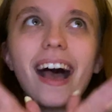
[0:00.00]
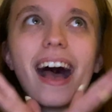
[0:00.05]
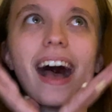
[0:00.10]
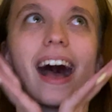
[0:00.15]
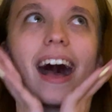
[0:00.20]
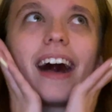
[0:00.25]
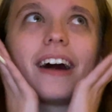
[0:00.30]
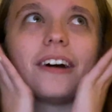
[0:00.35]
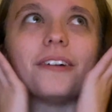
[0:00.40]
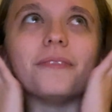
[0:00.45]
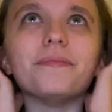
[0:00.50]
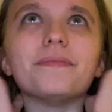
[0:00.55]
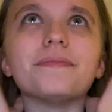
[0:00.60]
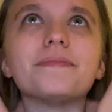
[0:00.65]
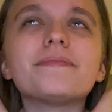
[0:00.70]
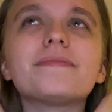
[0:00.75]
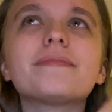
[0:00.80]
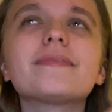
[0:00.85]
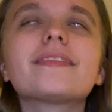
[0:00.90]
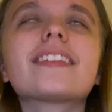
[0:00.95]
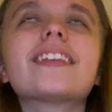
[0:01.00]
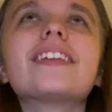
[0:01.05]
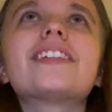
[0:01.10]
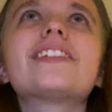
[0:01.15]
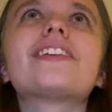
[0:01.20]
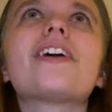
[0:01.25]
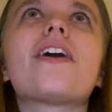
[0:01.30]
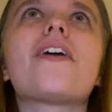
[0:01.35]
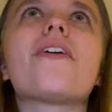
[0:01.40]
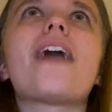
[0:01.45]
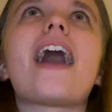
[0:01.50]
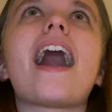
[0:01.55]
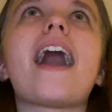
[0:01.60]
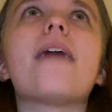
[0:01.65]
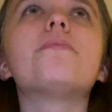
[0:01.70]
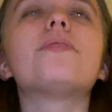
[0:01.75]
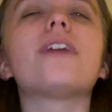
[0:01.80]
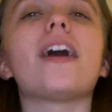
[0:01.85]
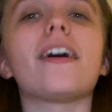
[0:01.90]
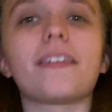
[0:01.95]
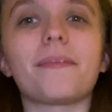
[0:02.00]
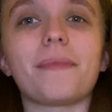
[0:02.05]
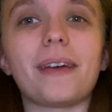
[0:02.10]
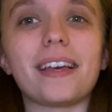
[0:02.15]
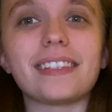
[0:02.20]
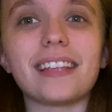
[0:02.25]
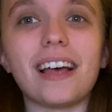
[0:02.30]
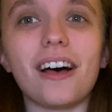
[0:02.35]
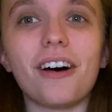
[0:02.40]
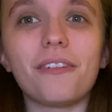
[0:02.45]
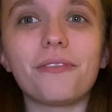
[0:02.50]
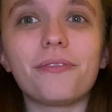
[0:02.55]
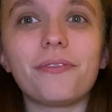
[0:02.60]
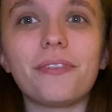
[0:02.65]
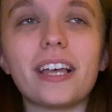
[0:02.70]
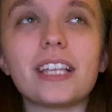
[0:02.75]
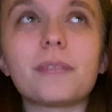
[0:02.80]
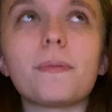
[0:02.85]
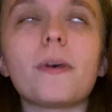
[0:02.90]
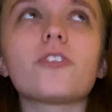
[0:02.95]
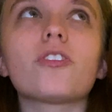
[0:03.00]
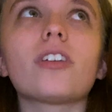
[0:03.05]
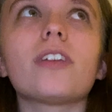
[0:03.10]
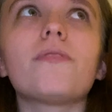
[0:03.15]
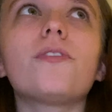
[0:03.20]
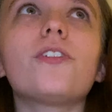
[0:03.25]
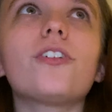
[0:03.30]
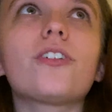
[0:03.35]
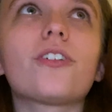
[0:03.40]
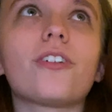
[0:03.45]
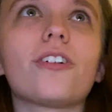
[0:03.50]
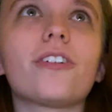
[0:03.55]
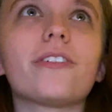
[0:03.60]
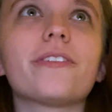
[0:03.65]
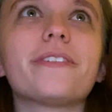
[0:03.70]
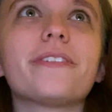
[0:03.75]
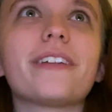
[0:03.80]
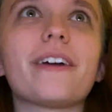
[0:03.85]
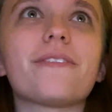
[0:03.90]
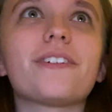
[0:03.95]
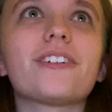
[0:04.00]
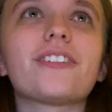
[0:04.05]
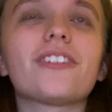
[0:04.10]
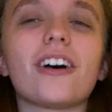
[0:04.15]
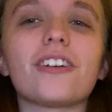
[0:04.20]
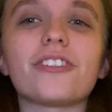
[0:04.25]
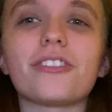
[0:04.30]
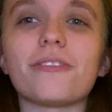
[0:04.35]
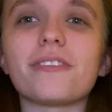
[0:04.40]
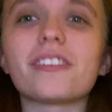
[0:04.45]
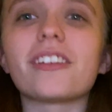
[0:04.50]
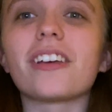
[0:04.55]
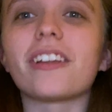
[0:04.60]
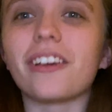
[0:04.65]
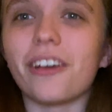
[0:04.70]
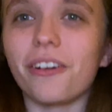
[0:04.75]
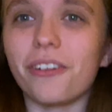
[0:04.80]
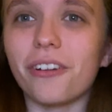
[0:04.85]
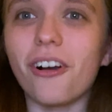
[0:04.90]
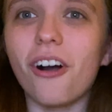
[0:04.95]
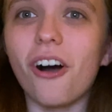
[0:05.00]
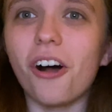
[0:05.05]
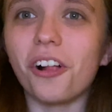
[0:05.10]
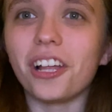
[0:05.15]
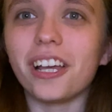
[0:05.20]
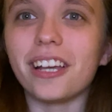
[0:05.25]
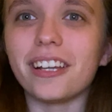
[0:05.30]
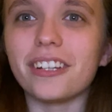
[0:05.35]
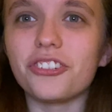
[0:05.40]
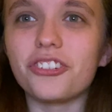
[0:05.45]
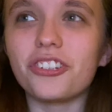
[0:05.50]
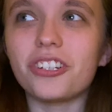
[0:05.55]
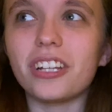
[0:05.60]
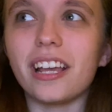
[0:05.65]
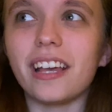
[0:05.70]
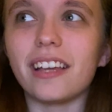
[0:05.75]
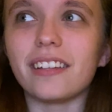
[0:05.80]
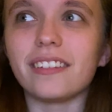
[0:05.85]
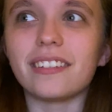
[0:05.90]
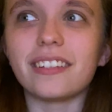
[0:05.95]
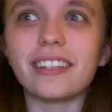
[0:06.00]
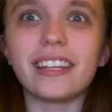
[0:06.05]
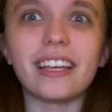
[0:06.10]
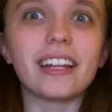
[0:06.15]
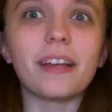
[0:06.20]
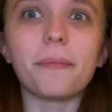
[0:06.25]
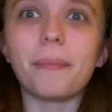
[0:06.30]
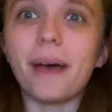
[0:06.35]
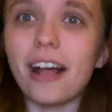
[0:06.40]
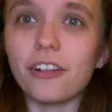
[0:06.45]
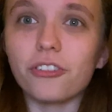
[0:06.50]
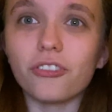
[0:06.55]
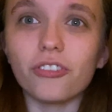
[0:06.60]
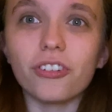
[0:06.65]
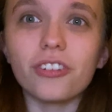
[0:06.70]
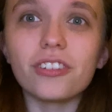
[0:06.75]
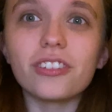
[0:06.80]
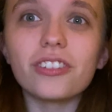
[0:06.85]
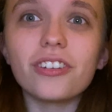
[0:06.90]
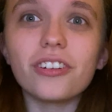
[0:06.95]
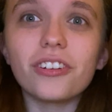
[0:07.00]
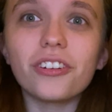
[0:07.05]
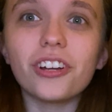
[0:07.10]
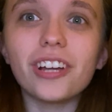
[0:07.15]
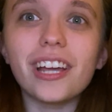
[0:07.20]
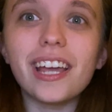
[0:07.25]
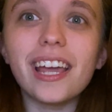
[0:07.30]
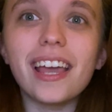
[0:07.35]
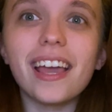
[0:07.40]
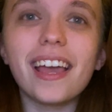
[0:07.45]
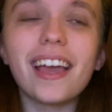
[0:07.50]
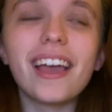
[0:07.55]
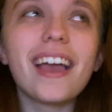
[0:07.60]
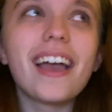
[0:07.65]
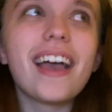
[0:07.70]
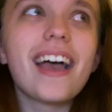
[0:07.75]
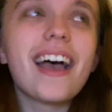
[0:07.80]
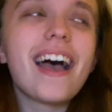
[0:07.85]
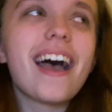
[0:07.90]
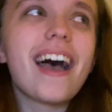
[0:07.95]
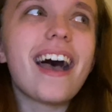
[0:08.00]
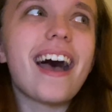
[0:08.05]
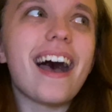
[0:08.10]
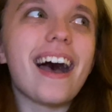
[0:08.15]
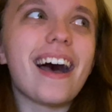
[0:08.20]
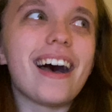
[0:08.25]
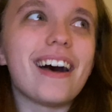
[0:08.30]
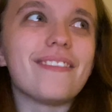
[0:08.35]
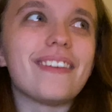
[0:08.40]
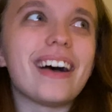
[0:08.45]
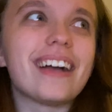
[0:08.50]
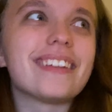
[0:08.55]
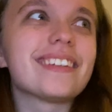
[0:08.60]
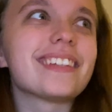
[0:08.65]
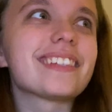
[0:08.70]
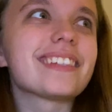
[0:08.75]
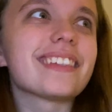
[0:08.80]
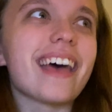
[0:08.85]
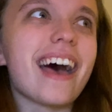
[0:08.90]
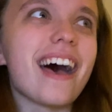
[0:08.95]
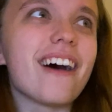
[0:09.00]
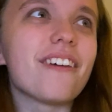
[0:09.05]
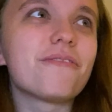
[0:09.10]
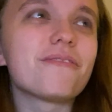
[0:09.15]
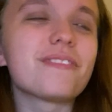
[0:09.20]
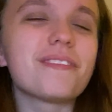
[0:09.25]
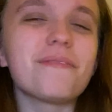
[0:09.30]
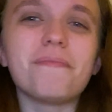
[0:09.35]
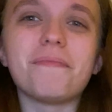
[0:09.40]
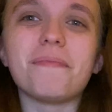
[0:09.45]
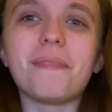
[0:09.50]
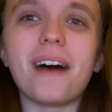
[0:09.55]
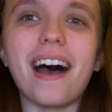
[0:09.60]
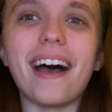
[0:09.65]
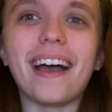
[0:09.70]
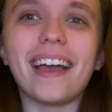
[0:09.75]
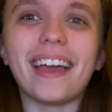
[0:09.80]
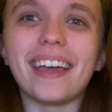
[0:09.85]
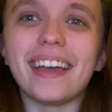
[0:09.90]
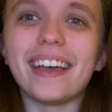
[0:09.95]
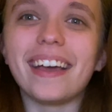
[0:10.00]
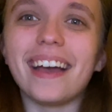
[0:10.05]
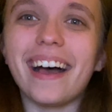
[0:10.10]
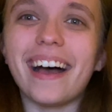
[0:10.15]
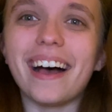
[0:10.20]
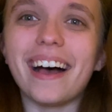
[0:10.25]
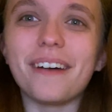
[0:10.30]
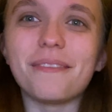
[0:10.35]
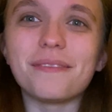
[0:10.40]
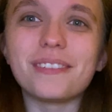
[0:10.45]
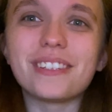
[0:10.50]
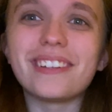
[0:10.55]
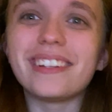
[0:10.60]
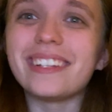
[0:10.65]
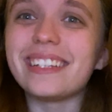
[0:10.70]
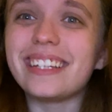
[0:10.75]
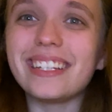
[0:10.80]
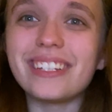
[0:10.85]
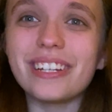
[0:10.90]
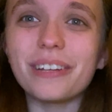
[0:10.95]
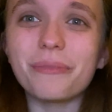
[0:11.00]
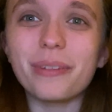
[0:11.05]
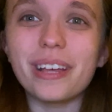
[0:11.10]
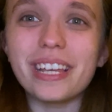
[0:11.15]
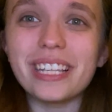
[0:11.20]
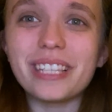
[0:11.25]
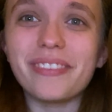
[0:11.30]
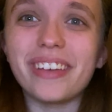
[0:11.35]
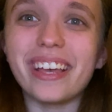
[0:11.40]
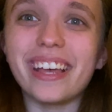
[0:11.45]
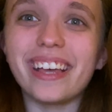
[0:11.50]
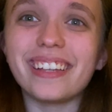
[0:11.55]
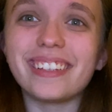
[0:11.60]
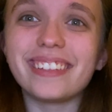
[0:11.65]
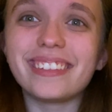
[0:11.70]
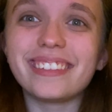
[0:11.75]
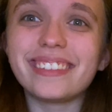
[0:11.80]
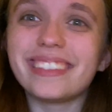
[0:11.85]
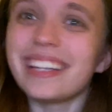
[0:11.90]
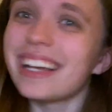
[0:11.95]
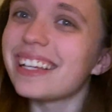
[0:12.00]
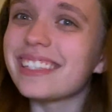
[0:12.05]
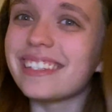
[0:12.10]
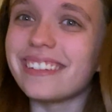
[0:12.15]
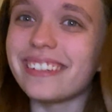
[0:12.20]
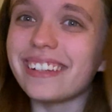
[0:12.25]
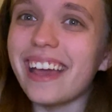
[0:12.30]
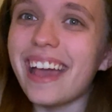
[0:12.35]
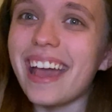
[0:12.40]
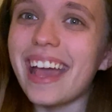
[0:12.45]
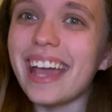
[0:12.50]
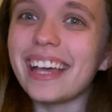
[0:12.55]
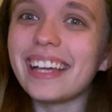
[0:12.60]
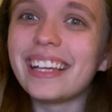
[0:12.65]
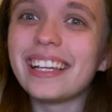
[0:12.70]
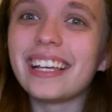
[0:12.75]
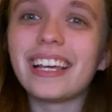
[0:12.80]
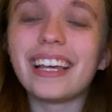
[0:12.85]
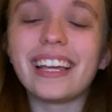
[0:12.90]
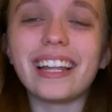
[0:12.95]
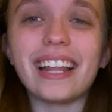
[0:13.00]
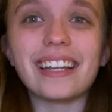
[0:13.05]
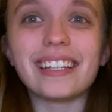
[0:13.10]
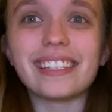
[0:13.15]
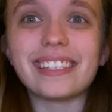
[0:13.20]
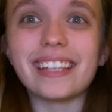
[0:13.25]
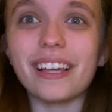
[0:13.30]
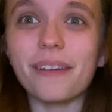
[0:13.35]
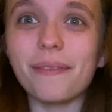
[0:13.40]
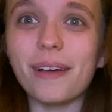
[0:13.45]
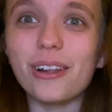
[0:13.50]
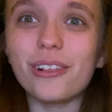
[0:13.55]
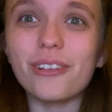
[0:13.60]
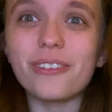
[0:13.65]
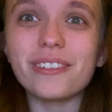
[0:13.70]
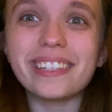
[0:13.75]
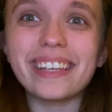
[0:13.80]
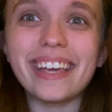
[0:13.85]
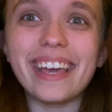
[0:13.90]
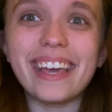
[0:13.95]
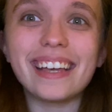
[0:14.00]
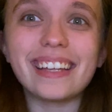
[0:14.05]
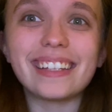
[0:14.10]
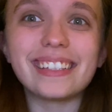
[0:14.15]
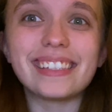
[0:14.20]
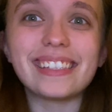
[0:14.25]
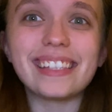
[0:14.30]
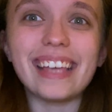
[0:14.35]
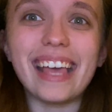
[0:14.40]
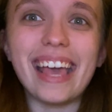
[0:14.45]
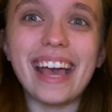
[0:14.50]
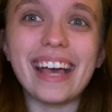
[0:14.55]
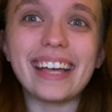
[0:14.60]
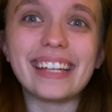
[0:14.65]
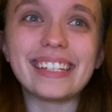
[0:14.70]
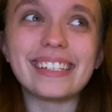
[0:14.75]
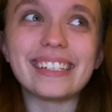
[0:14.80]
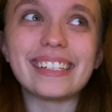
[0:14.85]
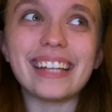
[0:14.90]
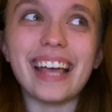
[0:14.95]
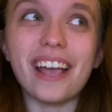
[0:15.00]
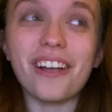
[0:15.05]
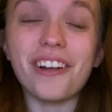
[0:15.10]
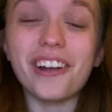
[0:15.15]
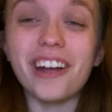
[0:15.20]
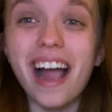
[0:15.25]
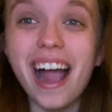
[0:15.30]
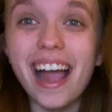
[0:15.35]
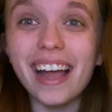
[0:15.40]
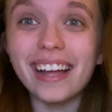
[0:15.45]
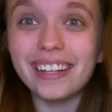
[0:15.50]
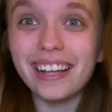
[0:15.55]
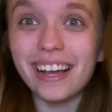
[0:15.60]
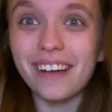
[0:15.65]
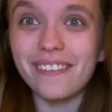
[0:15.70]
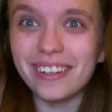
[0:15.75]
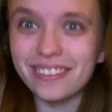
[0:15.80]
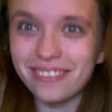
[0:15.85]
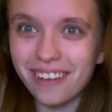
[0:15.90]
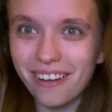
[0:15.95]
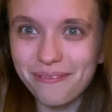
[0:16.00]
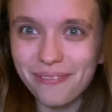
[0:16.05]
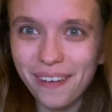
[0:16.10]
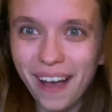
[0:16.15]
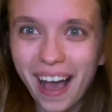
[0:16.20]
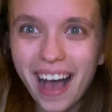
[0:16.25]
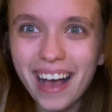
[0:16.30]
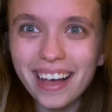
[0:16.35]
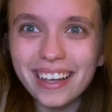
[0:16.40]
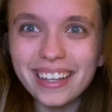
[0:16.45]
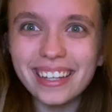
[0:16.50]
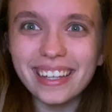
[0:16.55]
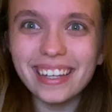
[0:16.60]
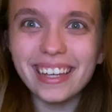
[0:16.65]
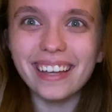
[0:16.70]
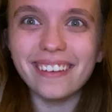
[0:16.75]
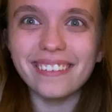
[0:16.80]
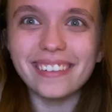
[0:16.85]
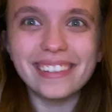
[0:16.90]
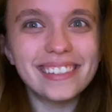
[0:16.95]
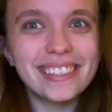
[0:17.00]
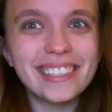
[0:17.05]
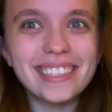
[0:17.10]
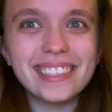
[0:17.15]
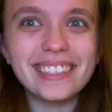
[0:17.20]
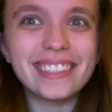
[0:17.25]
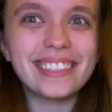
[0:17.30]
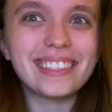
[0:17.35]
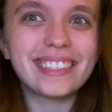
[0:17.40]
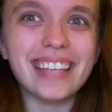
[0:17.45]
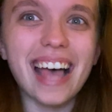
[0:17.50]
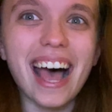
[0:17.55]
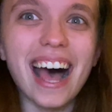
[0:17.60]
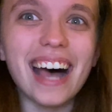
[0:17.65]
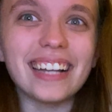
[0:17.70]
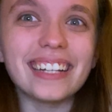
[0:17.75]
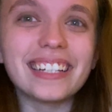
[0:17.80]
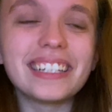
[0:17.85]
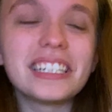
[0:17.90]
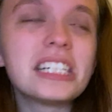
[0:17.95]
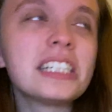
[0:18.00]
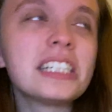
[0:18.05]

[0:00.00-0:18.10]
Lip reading: So I'm proud of myself, especially for a girl who never thought she was gonna go to college and get a bachelor's degree. I just left my student teaching placement yesterday and had to say goodbye to those kids, and I cried on my drive back. It was sad.